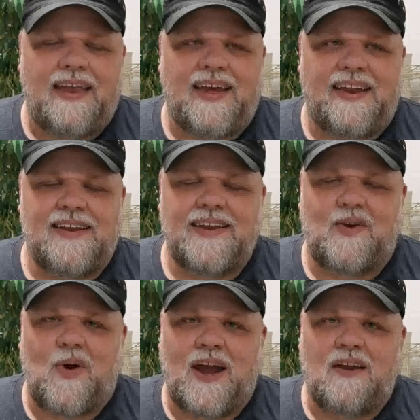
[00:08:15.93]
And I didn't
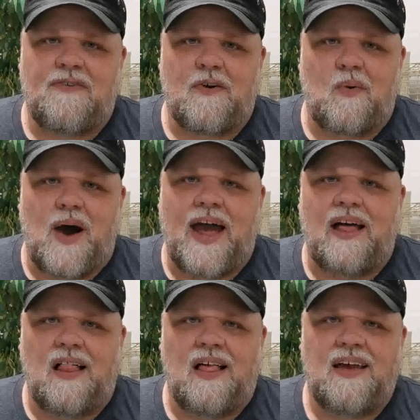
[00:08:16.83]
inquire for a
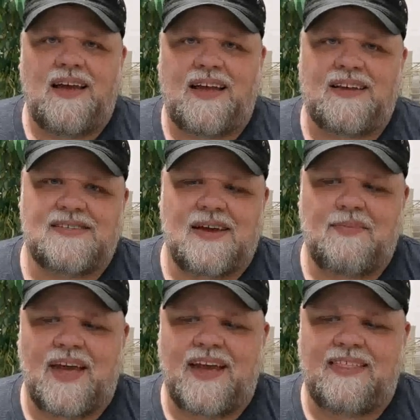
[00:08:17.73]
while because
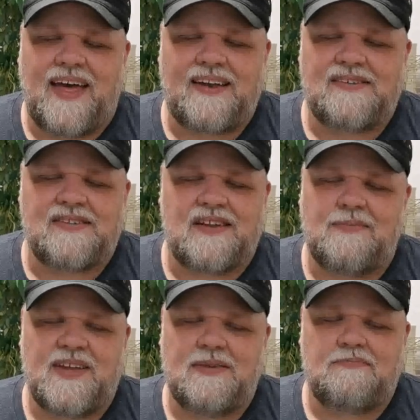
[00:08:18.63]
I'm like, that is
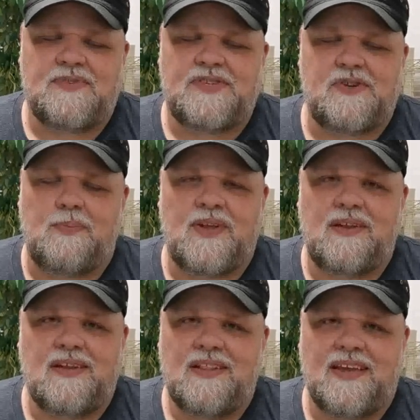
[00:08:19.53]
going to be
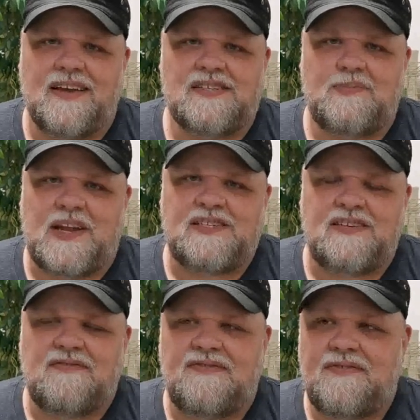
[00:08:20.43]
stupidly
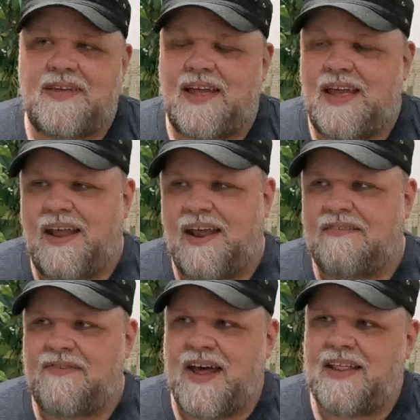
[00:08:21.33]
expensive. And
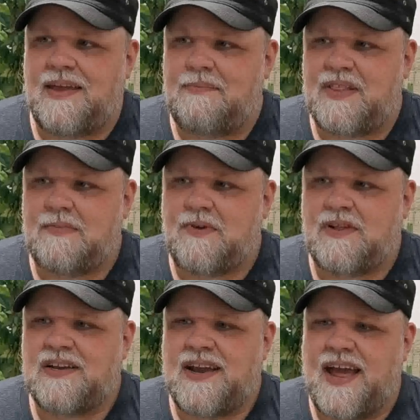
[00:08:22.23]
I finally bit the
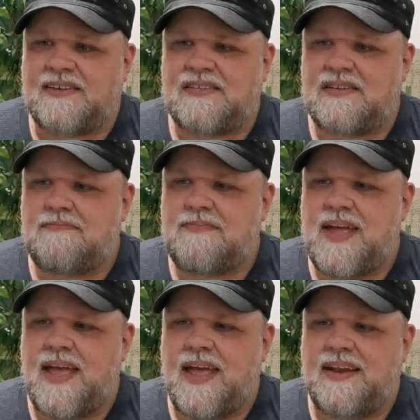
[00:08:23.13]
bullet and asked
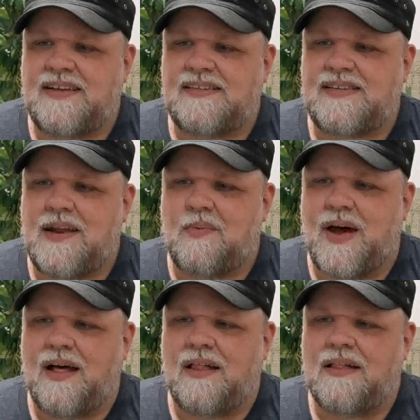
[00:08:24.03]
him, and he
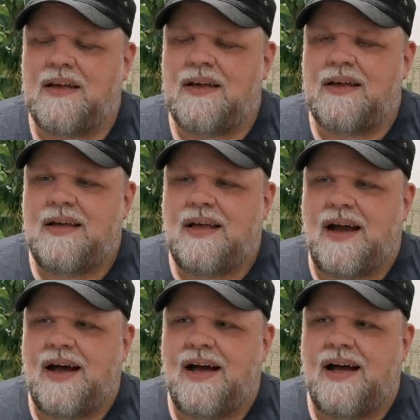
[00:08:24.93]
said, well,
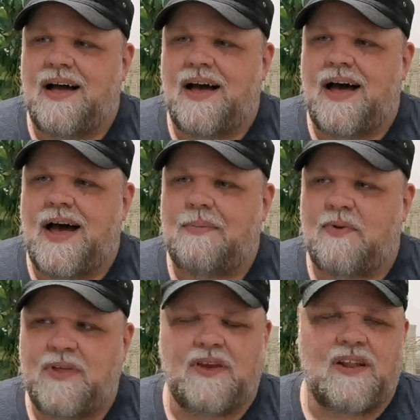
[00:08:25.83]

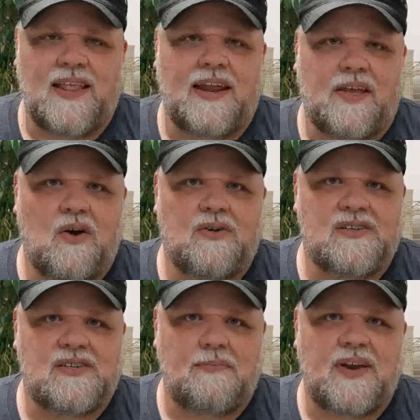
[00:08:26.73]
I'm only going to let it
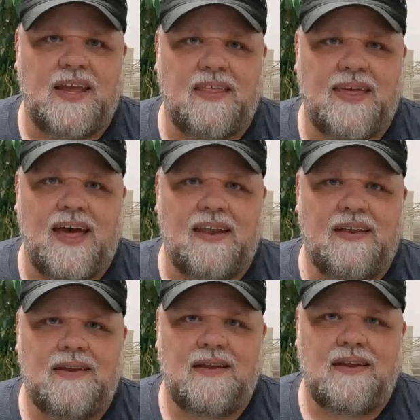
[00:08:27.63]
go to somebody
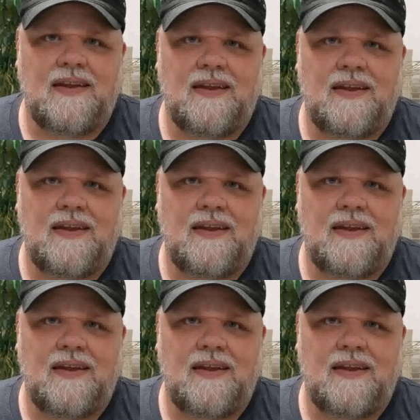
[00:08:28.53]
that